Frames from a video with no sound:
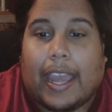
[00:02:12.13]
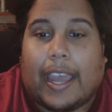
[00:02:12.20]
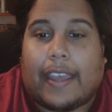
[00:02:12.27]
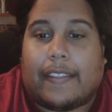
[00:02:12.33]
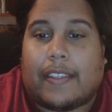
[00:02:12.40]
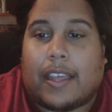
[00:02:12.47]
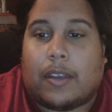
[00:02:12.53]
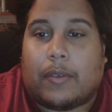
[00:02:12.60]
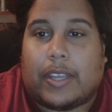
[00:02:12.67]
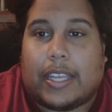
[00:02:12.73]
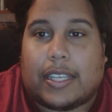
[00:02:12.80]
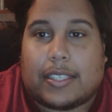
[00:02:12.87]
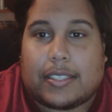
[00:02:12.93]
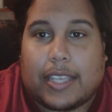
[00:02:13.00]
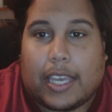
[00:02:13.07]
and then
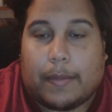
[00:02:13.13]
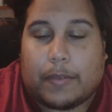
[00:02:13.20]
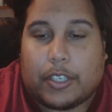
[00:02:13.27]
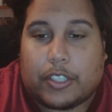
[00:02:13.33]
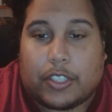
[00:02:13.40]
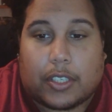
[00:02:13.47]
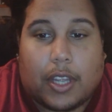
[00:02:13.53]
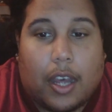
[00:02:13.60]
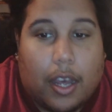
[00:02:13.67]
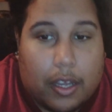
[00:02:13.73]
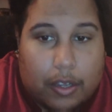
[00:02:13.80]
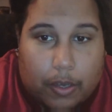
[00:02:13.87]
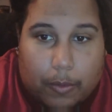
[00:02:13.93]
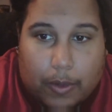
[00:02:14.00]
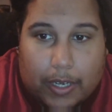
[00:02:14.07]
he escaped to
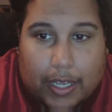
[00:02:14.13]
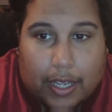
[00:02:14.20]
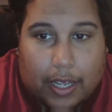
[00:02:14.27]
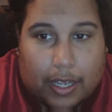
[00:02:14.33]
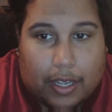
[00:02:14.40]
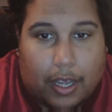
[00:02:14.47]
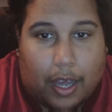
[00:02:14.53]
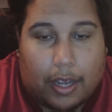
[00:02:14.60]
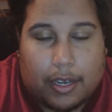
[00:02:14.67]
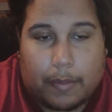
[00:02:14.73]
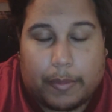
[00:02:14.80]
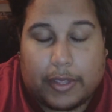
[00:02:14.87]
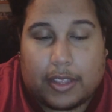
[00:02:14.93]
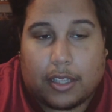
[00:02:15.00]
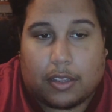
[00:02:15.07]
Chicago, where he got caught
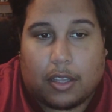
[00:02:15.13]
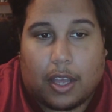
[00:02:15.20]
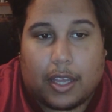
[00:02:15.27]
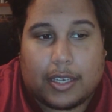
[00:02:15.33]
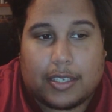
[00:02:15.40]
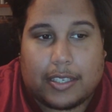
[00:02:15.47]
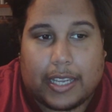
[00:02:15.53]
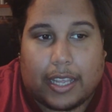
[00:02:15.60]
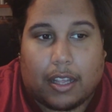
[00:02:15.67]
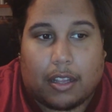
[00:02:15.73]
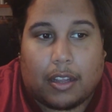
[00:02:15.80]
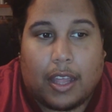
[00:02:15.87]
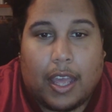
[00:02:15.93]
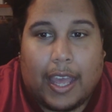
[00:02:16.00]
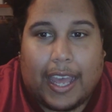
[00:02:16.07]
up in the
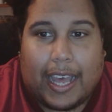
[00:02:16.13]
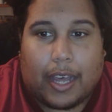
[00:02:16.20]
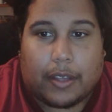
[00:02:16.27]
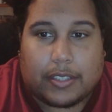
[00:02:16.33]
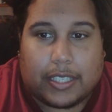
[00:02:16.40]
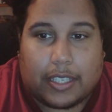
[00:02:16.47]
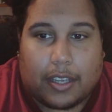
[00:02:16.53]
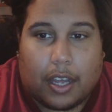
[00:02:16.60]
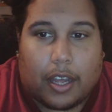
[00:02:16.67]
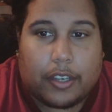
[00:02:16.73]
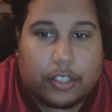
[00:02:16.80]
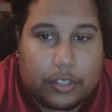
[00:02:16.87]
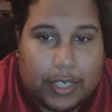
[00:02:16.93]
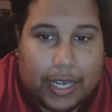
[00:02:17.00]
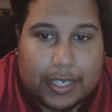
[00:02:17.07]
Lawndale housing
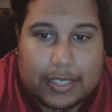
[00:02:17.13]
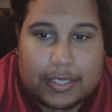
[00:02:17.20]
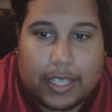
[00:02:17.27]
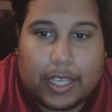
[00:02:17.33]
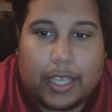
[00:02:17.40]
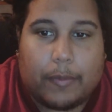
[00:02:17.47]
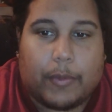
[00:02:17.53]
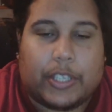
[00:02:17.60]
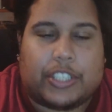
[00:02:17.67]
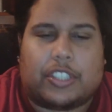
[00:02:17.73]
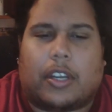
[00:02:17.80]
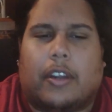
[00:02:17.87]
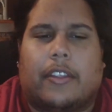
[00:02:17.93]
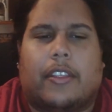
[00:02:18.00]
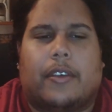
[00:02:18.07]
contract scheme,
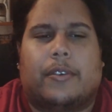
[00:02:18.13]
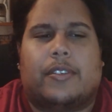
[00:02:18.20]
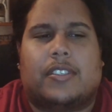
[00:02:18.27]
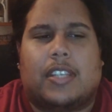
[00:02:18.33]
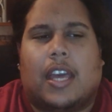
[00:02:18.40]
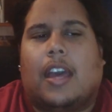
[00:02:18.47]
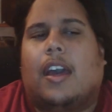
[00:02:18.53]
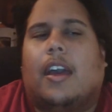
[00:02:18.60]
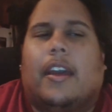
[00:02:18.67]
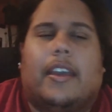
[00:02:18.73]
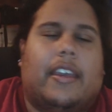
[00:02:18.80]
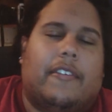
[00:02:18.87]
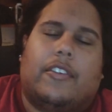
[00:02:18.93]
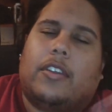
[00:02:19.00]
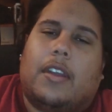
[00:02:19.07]
which are those,
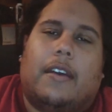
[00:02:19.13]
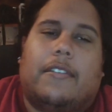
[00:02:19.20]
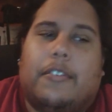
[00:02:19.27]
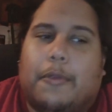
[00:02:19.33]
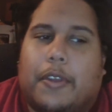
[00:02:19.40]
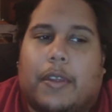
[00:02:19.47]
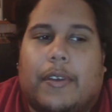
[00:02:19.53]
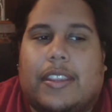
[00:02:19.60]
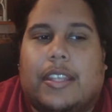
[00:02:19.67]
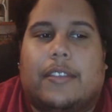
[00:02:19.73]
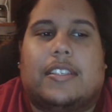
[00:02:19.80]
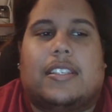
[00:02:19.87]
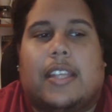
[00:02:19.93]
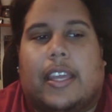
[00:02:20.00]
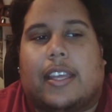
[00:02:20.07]
if you're not familiar with
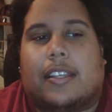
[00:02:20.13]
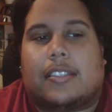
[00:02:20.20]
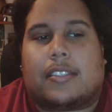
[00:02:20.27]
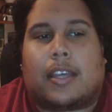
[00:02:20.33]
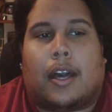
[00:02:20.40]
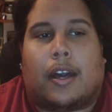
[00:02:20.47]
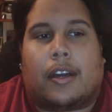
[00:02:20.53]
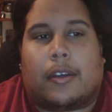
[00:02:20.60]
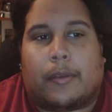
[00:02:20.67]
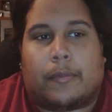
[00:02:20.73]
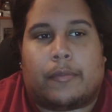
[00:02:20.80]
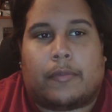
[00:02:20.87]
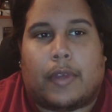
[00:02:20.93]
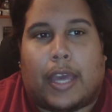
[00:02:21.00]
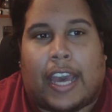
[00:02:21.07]
those things,
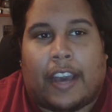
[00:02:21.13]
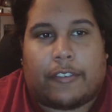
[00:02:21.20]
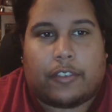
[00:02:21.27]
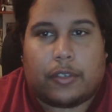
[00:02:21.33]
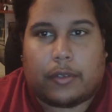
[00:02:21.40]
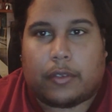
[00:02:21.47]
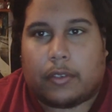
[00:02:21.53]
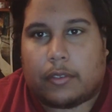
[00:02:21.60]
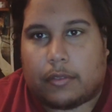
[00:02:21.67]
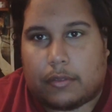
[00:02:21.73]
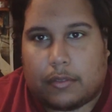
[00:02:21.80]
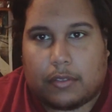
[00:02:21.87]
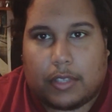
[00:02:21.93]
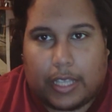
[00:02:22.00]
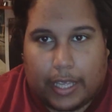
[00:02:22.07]
after
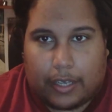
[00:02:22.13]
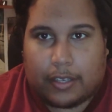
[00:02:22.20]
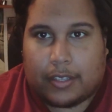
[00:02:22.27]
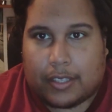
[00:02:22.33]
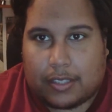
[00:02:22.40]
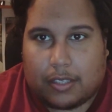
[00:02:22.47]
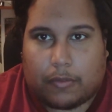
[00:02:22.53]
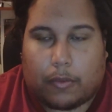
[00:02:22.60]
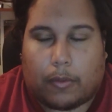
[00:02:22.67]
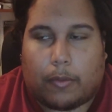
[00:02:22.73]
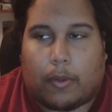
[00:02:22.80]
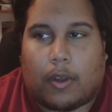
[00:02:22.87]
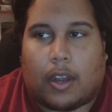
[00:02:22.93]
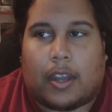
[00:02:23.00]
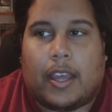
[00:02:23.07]
the end of the Civil
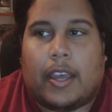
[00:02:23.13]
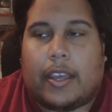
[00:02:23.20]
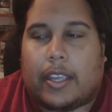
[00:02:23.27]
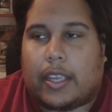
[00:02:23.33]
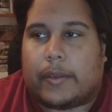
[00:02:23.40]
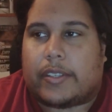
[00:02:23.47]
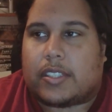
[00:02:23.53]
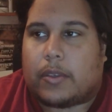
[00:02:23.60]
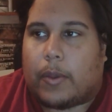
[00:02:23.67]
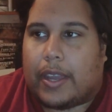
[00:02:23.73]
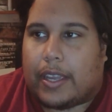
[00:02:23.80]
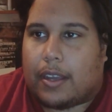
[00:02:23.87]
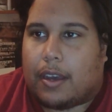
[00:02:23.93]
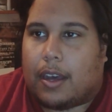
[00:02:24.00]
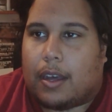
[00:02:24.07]
War, it was
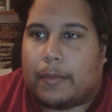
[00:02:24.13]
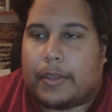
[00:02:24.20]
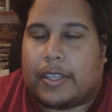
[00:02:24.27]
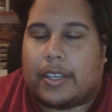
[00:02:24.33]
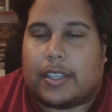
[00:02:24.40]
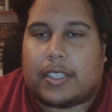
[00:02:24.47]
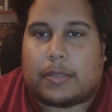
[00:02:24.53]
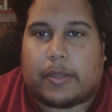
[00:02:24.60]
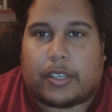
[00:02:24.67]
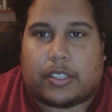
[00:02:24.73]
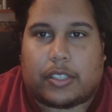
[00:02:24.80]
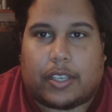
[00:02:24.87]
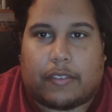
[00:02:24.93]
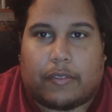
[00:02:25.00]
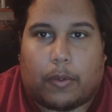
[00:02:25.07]
quite common,
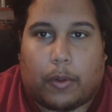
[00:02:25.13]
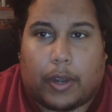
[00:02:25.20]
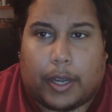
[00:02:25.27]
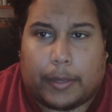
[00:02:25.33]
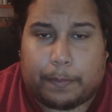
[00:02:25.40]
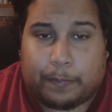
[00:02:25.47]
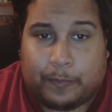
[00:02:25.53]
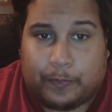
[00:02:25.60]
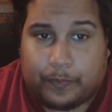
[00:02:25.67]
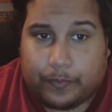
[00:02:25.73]
especially for